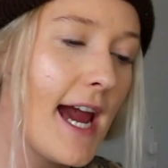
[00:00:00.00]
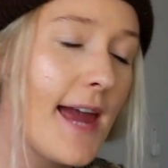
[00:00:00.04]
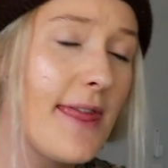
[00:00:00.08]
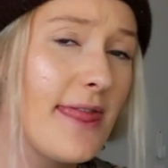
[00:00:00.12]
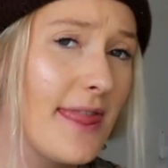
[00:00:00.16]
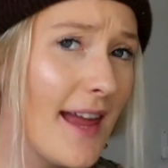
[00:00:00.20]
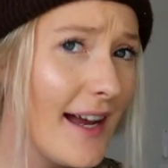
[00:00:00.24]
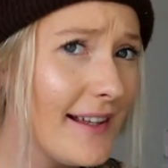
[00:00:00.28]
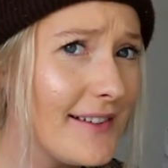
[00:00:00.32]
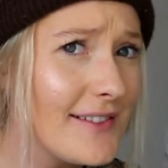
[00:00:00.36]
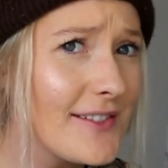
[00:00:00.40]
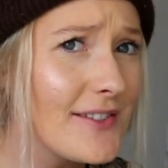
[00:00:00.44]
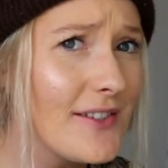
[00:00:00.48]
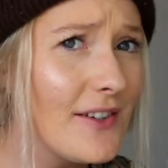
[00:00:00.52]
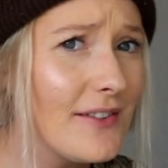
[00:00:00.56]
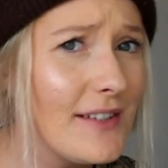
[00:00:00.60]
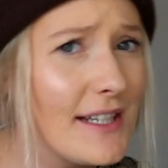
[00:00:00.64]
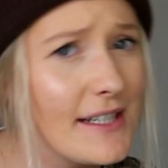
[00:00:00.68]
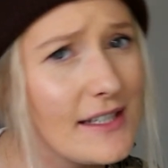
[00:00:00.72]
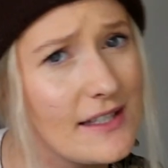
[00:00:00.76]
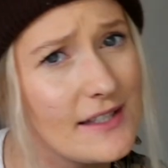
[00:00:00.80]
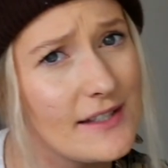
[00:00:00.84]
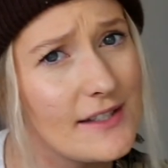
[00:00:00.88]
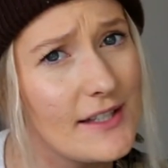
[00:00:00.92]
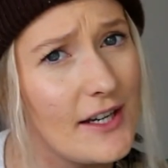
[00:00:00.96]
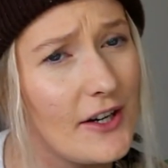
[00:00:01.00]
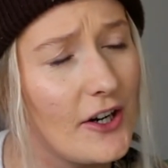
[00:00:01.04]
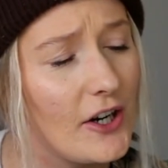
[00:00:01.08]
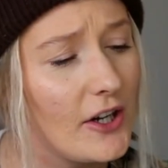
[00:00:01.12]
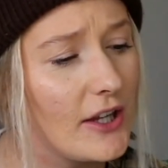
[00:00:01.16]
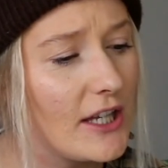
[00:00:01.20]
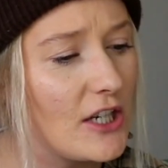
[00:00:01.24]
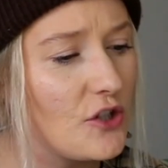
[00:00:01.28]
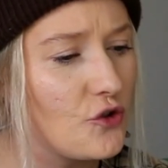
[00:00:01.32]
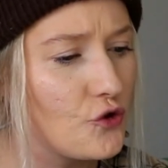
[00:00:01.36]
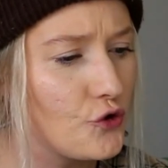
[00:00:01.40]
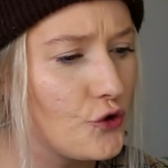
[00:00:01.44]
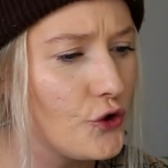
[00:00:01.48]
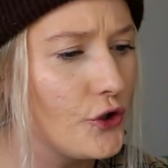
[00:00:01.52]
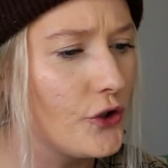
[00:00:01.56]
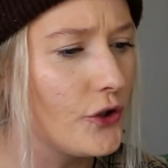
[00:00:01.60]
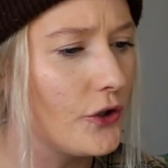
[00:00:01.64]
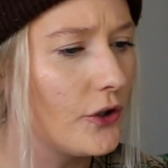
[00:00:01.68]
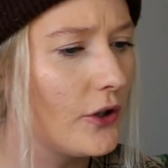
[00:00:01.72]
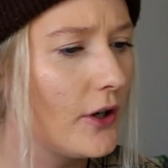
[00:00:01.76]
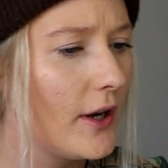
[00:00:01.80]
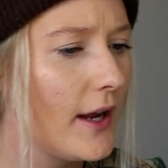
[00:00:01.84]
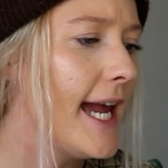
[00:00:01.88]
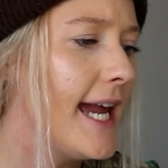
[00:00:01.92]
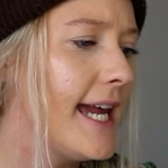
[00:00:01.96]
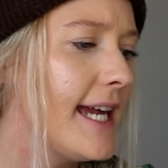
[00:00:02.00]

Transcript: and that's not necessarily true.